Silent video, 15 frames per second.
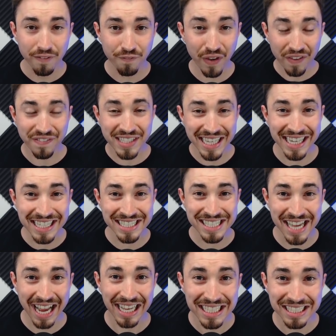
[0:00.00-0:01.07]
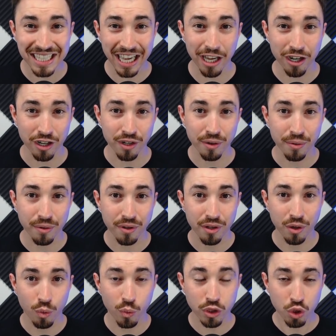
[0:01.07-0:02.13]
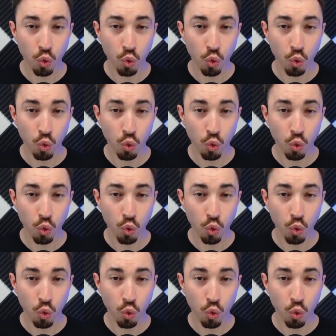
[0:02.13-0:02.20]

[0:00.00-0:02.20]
15 seconds later, with